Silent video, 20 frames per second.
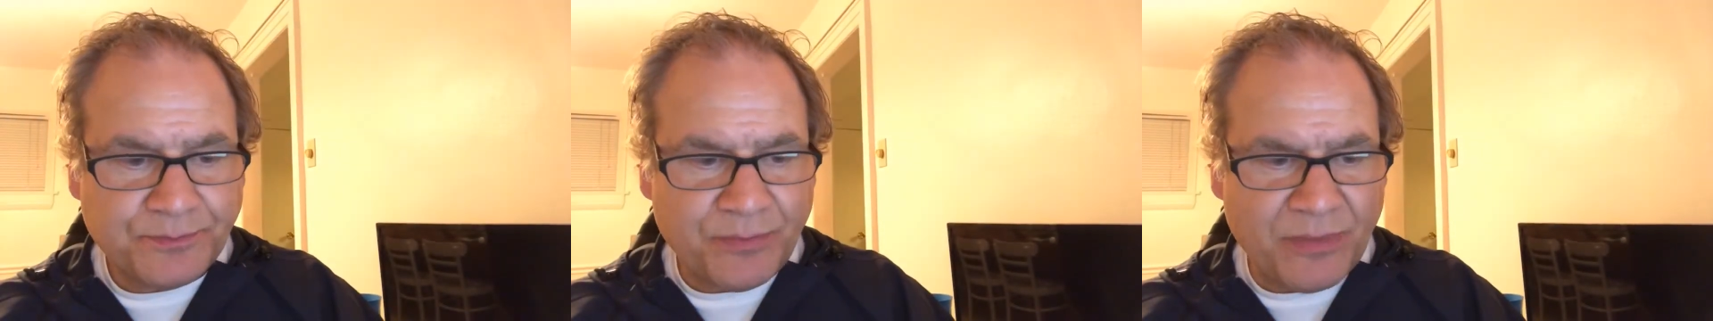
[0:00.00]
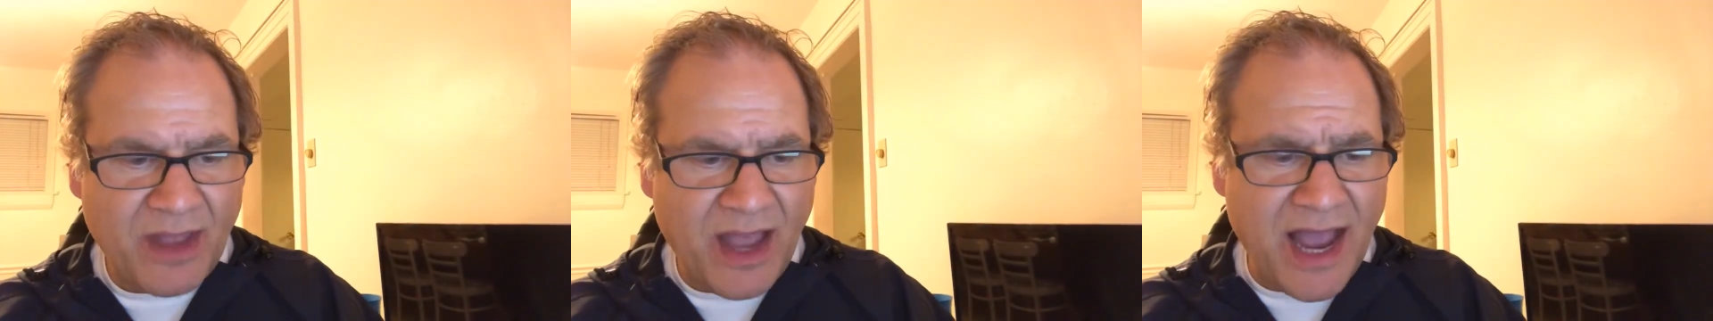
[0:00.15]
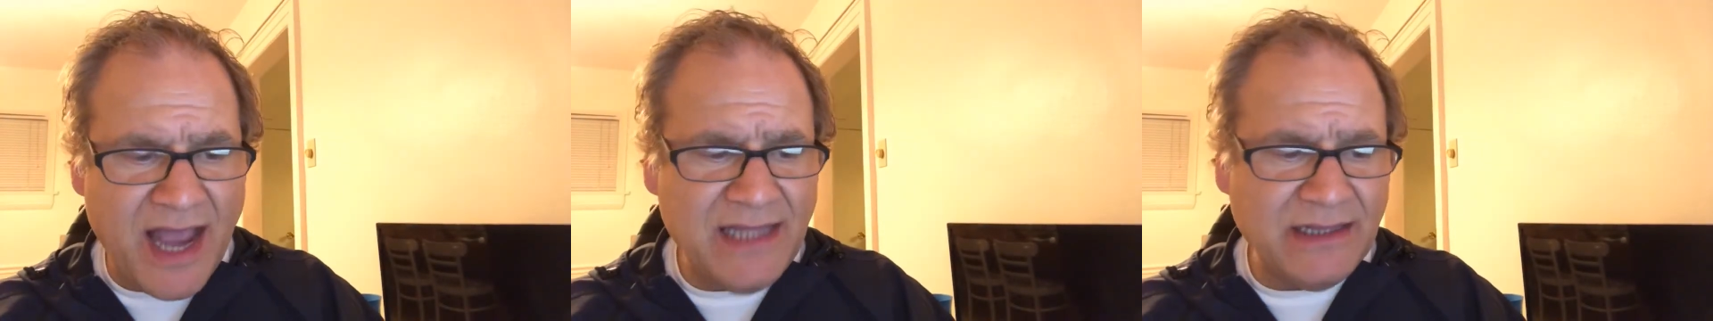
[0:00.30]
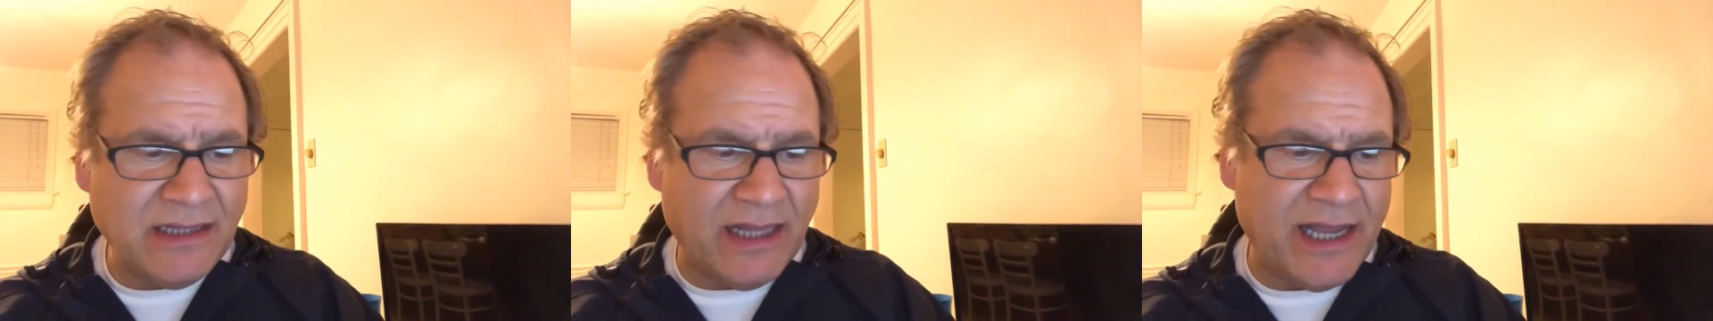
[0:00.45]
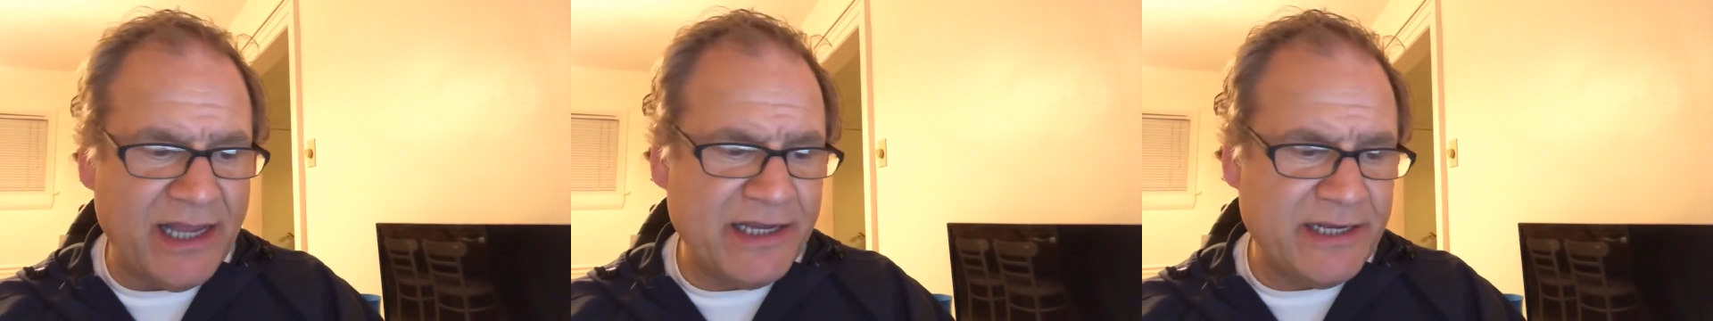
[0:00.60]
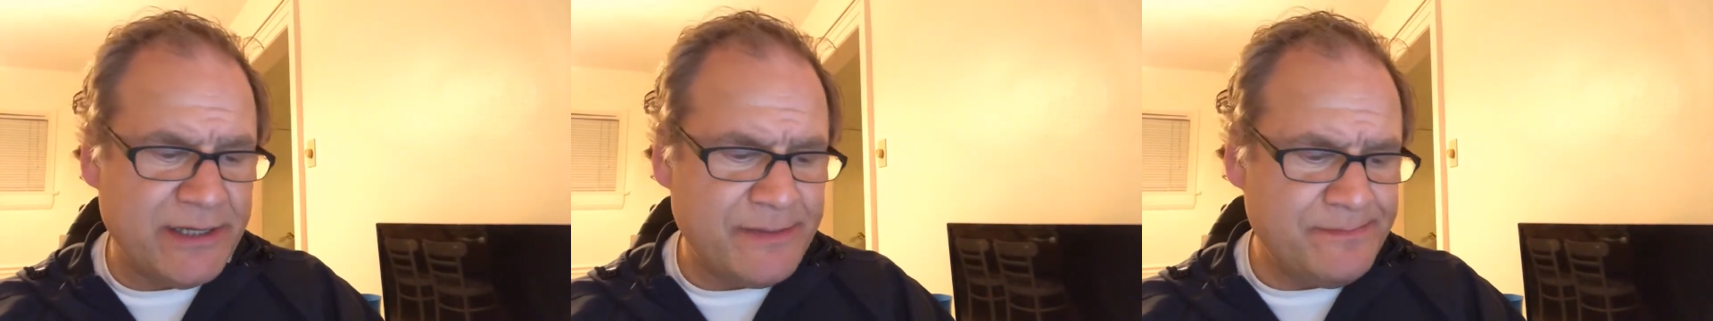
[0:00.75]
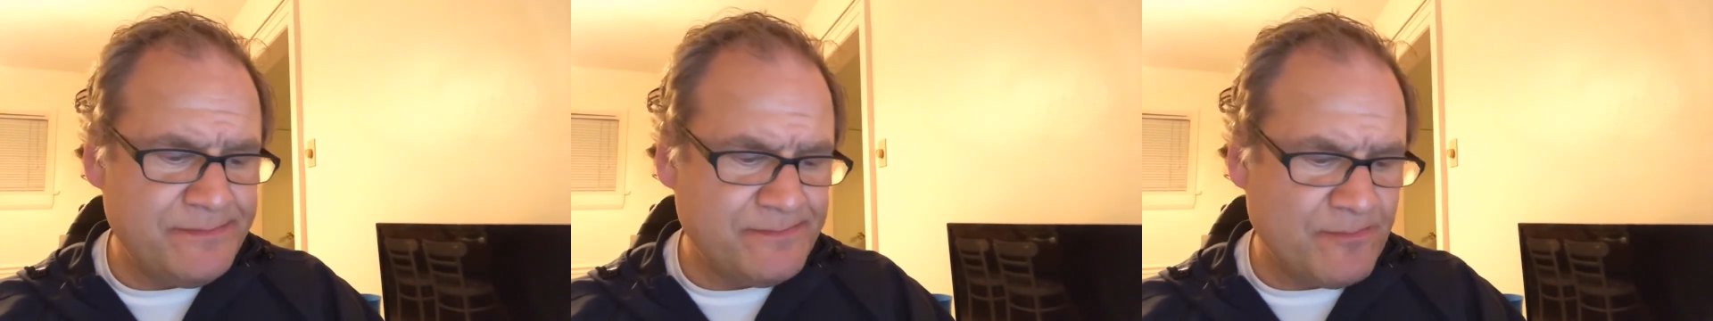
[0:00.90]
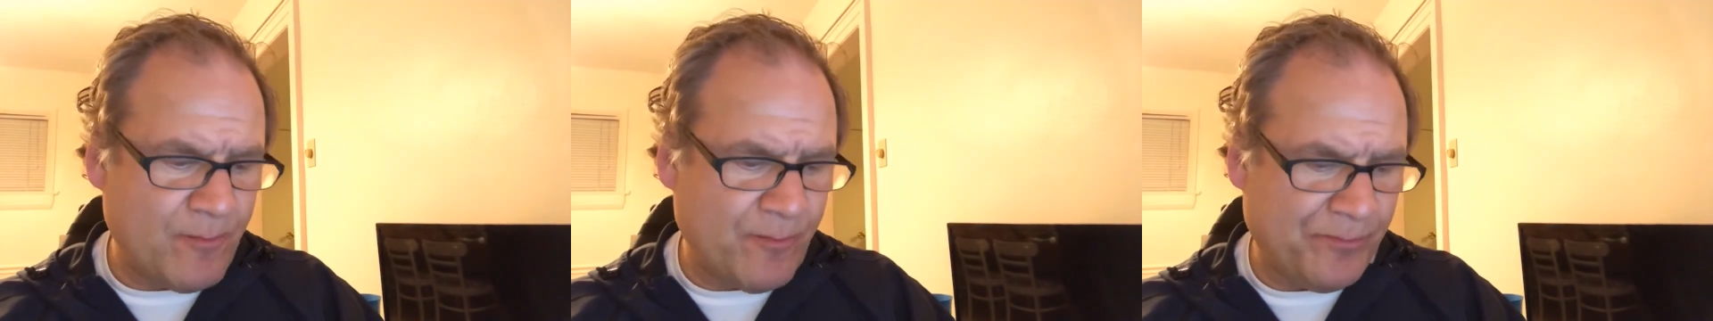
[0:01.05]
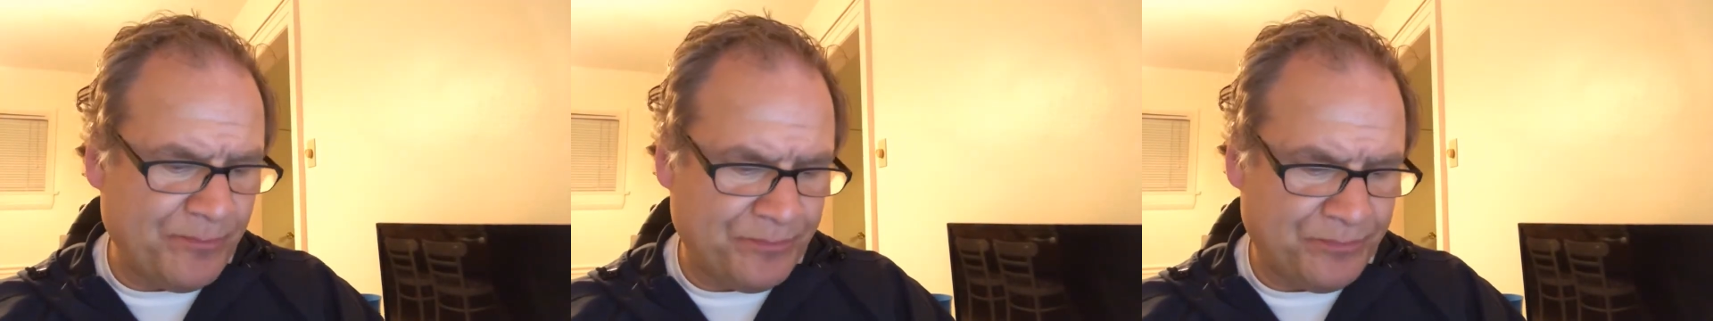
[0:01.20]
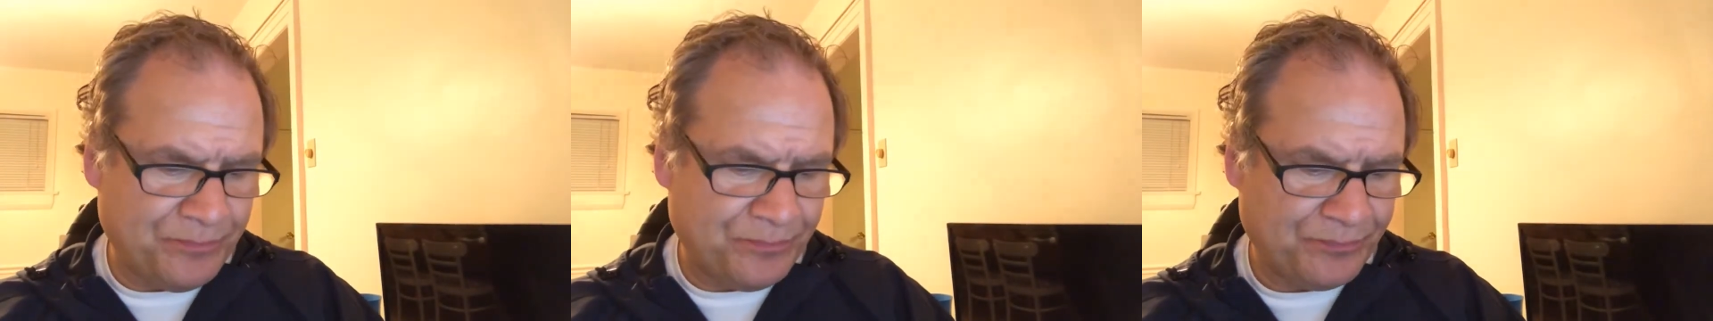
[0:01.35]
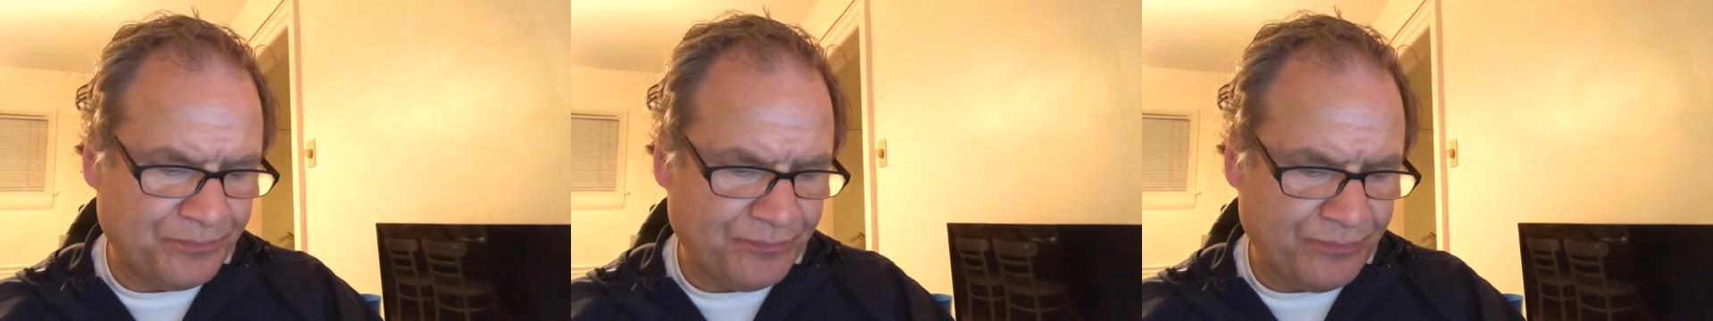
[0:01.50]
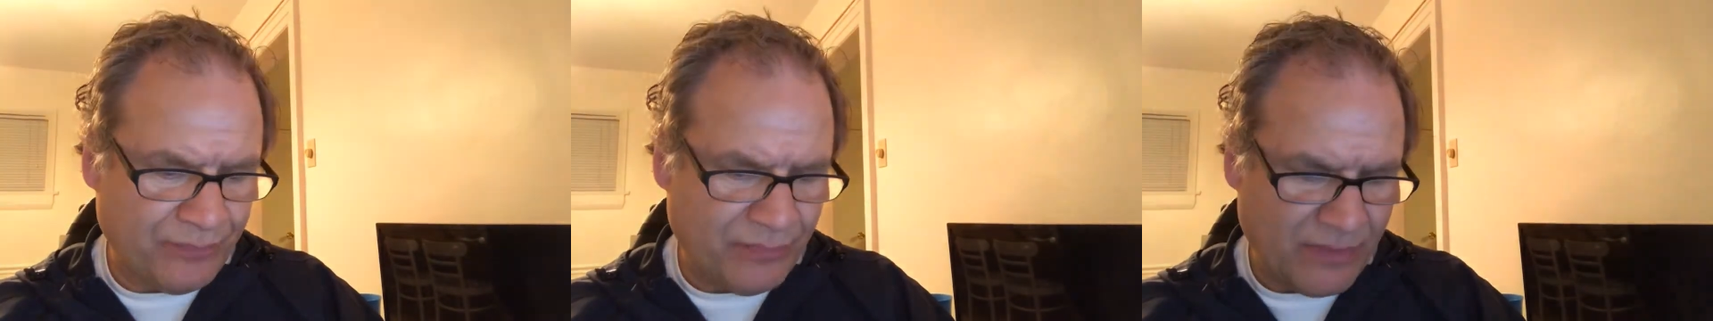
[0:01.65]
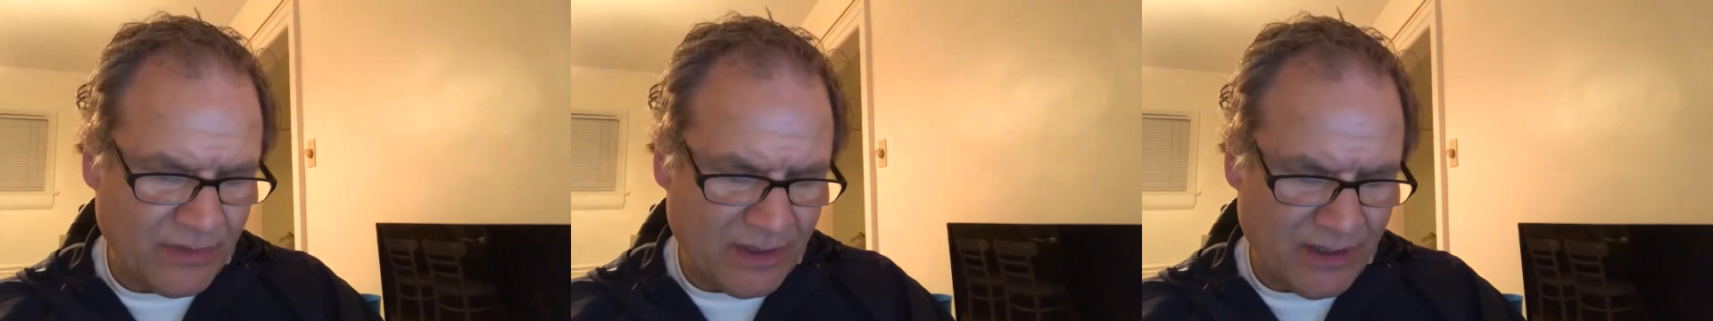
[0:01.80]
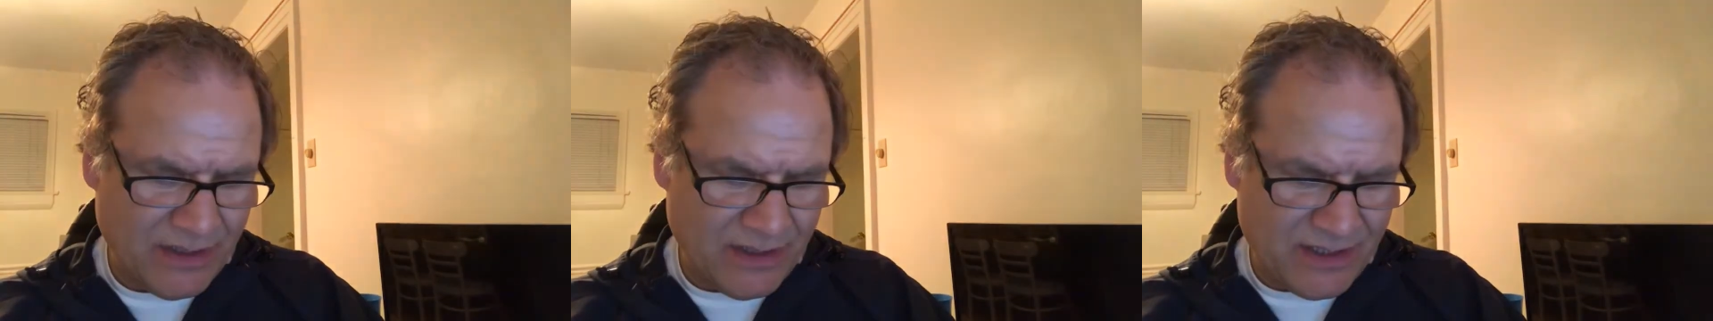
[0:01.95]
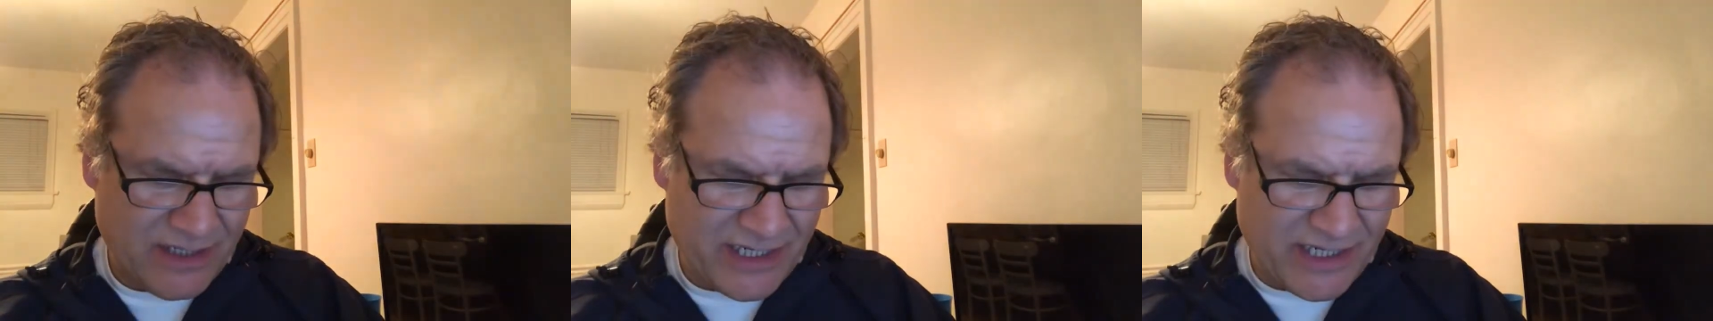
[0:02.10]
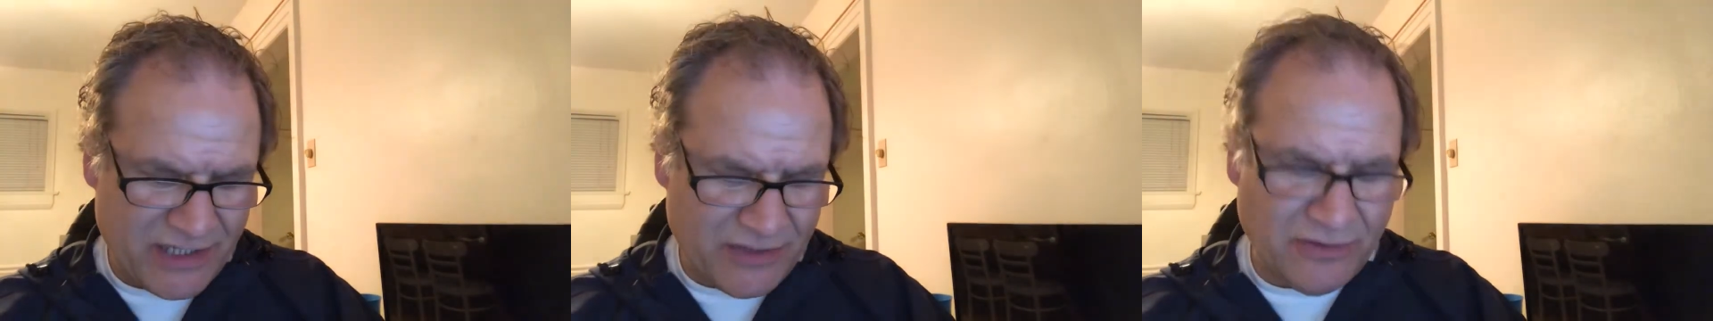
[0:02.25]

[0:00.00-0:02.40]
I like them. I